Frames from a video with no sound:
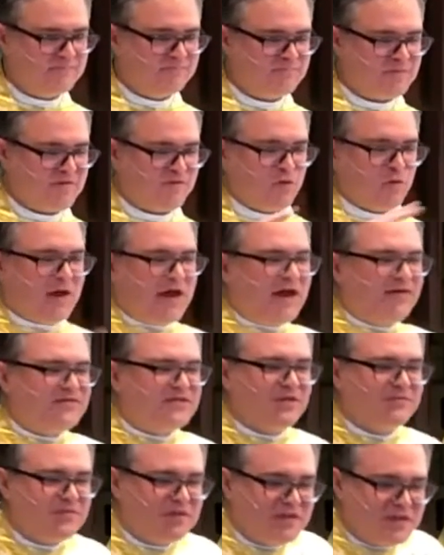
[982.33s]
If you have
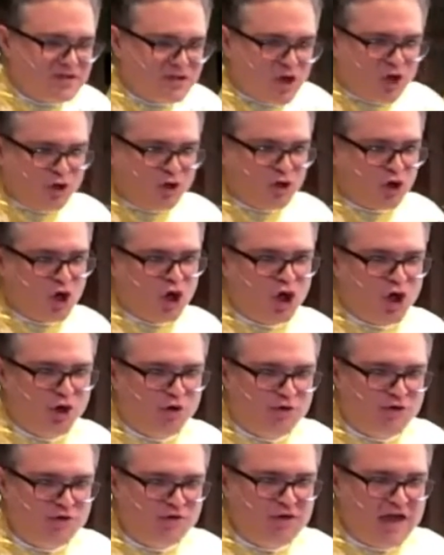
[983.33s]
something that's on your
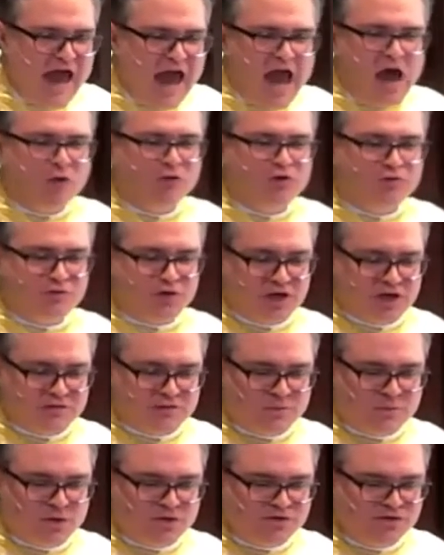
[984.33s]
heart, how to forgive
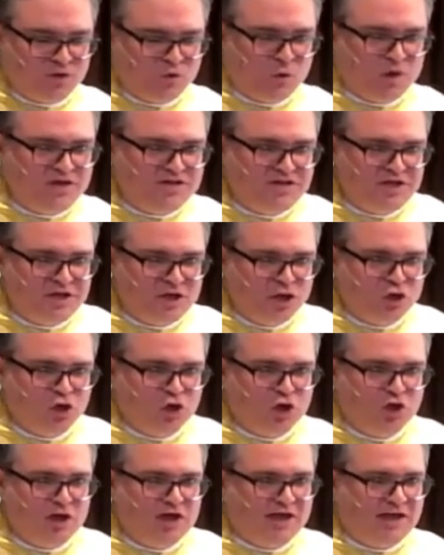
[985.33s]
a person, or what is it going to
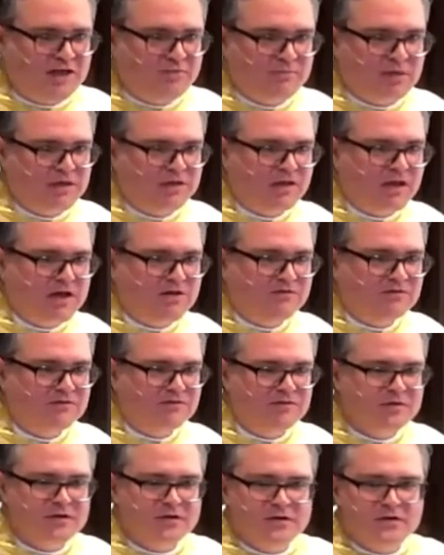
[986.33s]
look like in my life,
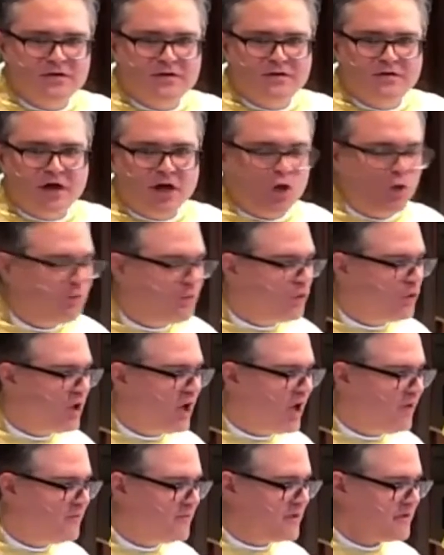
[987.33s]
I hope you'll
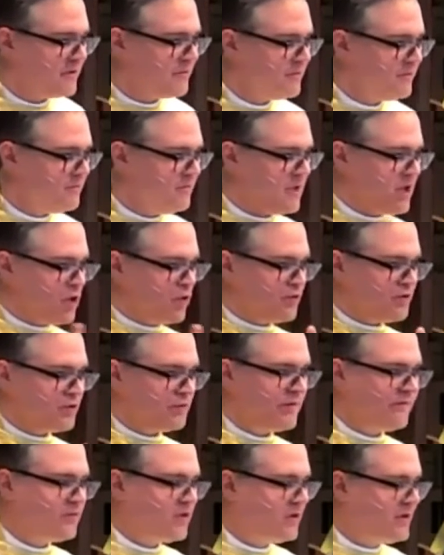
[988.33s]
come to me or to
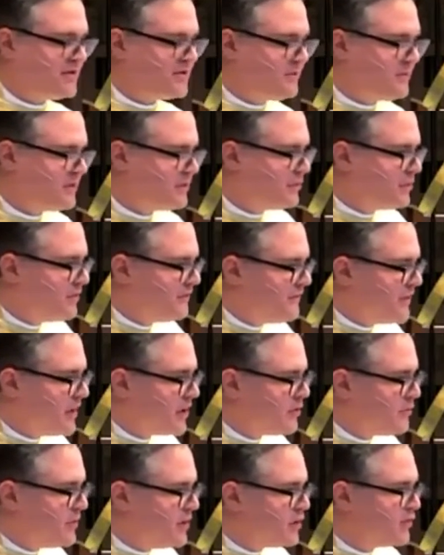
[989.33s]
Reverend Elizabeth or to
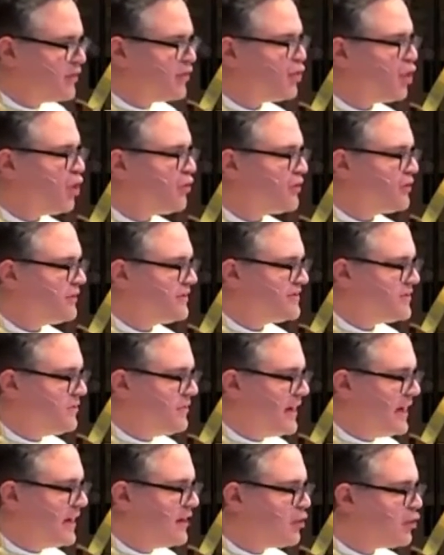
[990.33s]
Father Peter and talk to us
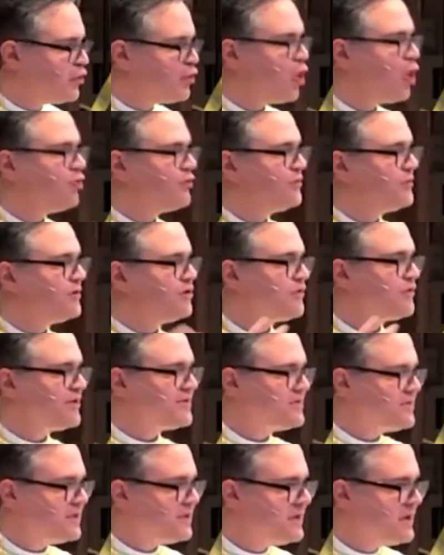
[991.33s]
about it, or talk to a
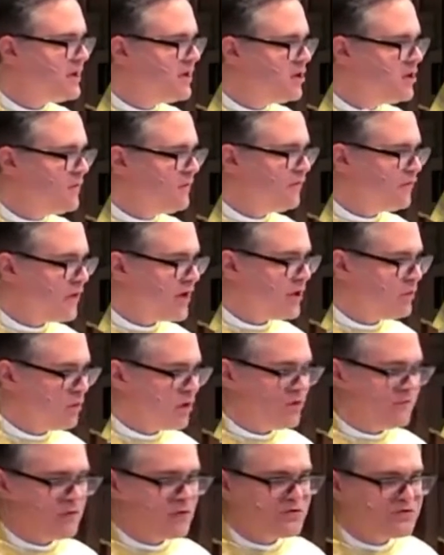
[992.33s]
trusted friend, one
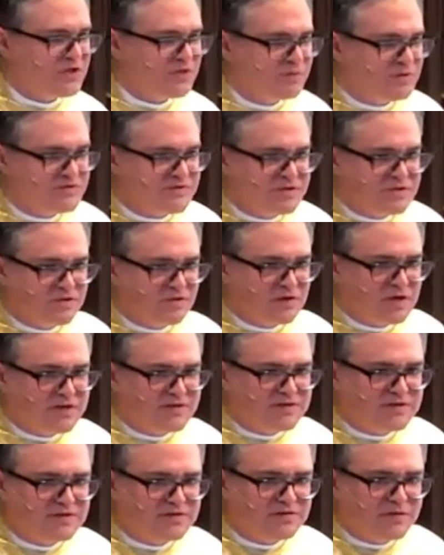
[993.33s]
of your siblings in
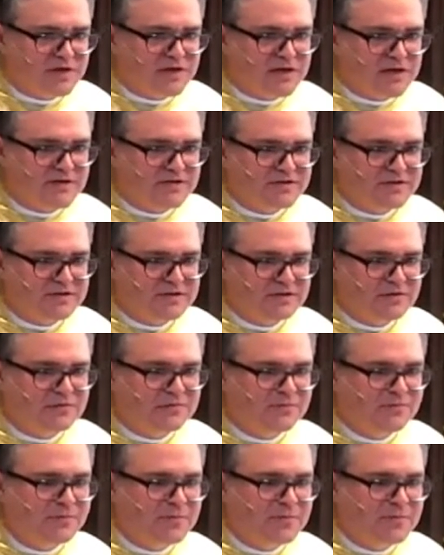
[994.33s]
Christ who's right next to you.